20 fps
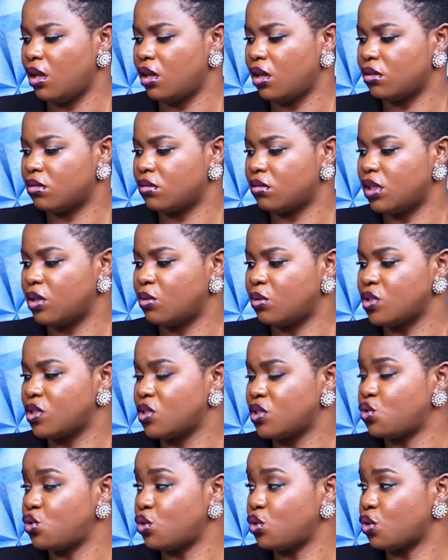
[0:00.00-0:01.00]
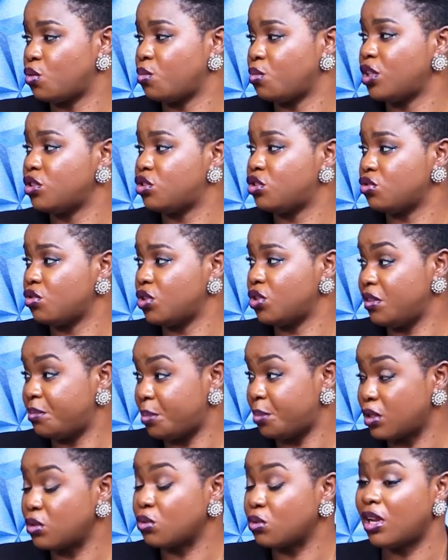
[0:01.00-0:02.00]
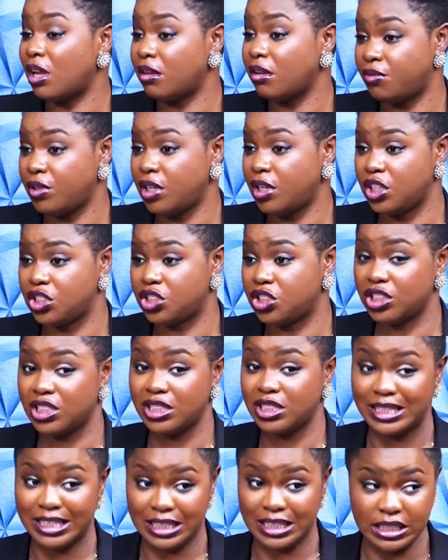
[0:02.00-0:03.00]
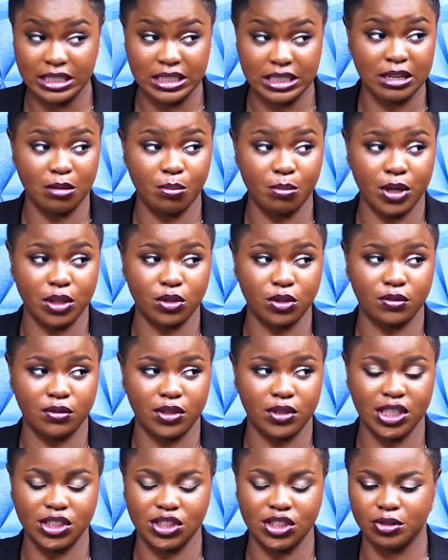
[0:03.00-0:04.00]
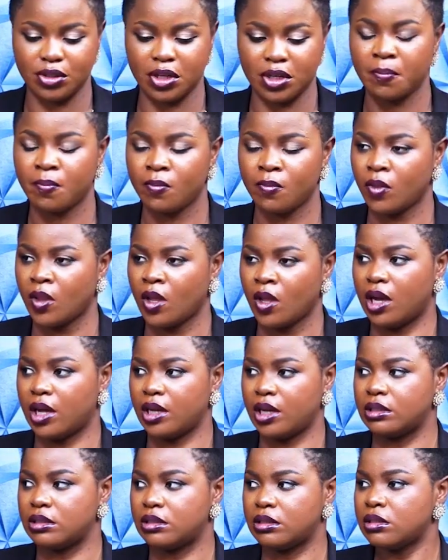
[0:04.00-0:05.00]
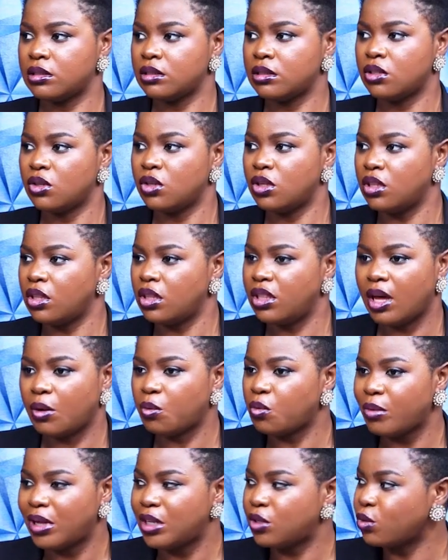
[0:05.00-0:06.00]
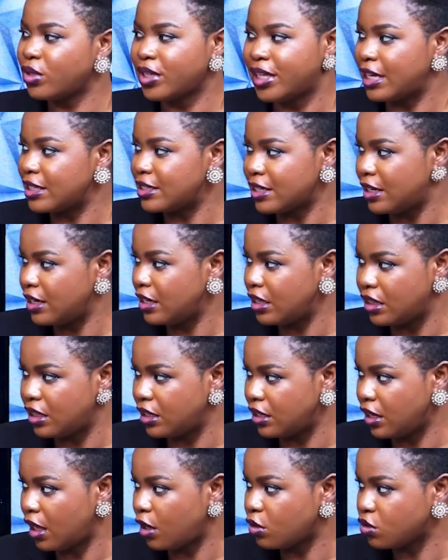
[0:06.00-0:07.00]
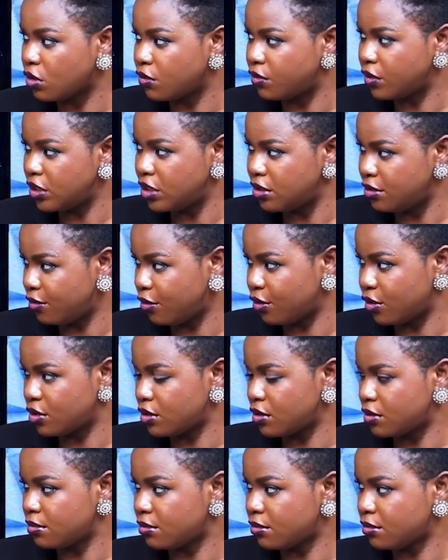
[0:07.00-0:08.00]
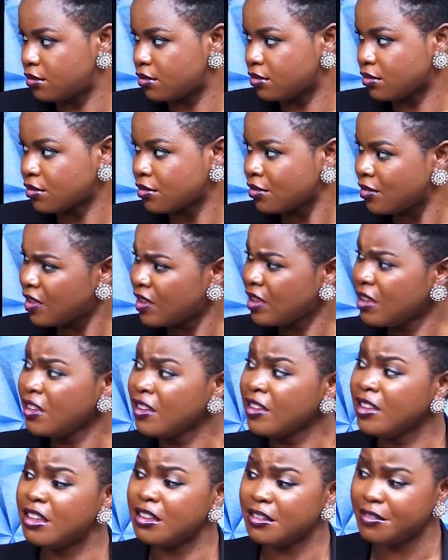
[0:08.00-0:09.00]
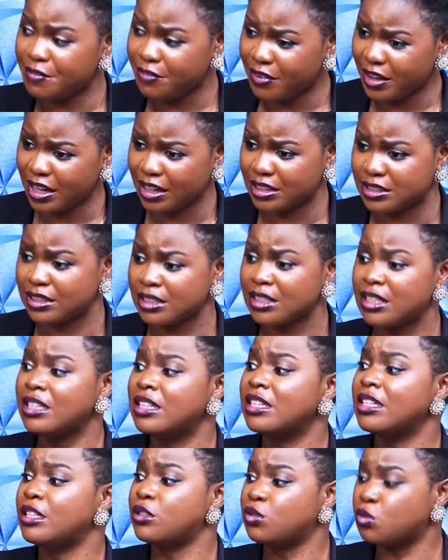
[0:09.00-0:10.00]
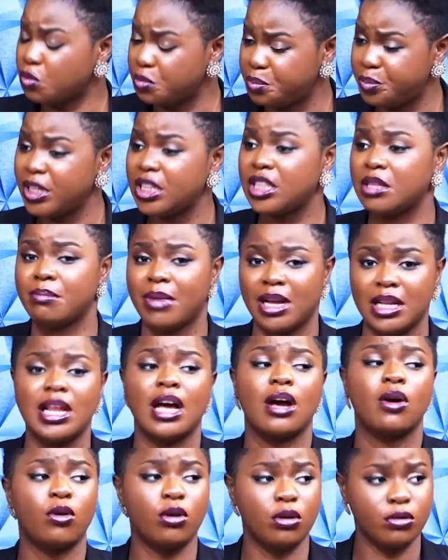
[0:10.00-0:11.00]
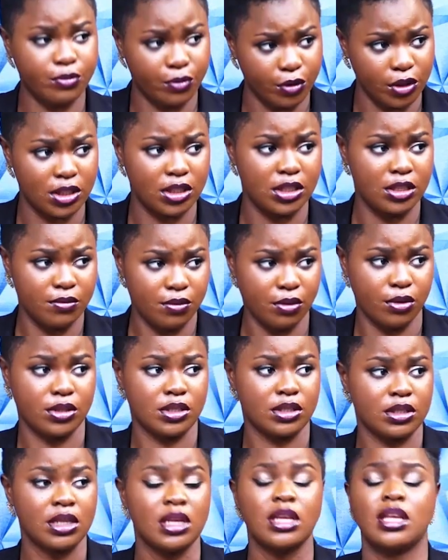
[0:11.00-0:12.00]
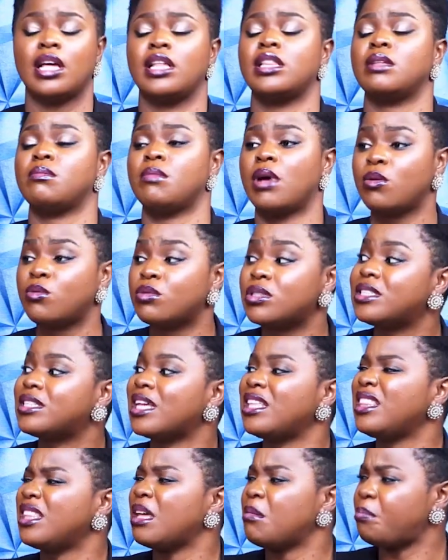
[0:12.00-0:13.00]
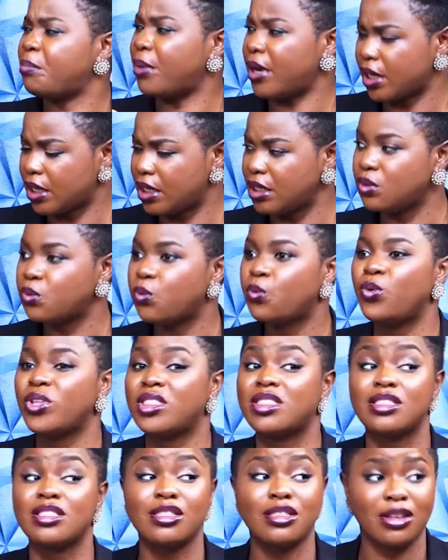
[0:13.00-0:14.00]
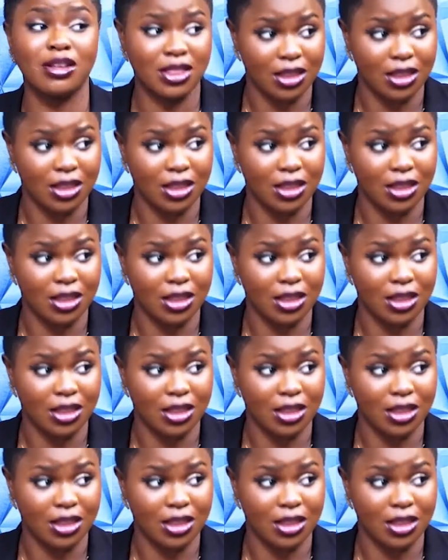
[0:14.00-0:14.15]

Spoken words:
there was this documentary on a particular village in the eastern part of Nigeria, and their women don't get anything out of a divorce. In fact, it could be the man that called for the divorce, and the man will send them packing with nothing.